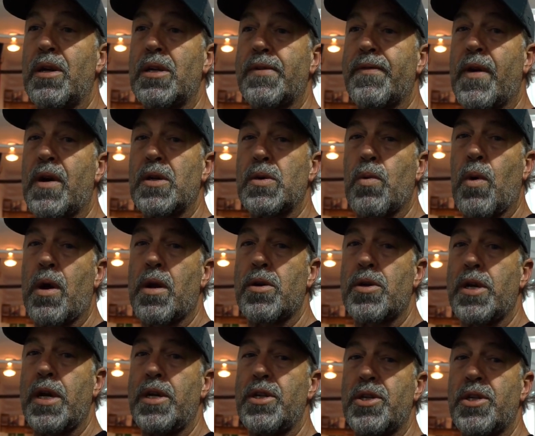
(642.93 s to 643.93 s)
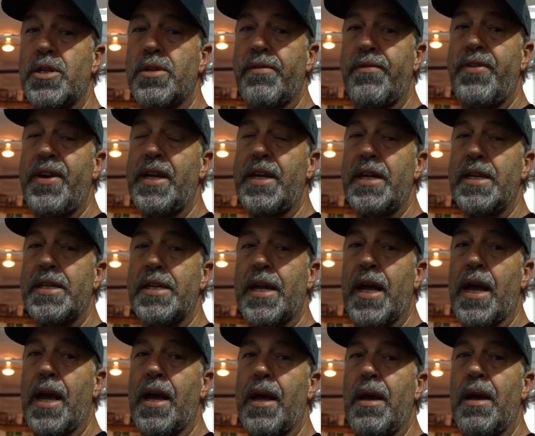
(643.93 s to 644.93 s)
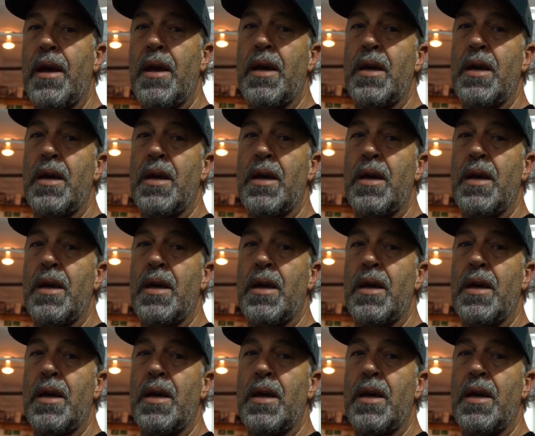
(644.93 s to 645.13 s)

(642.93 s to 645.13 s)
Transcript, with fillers: as far as water changes and feeding today.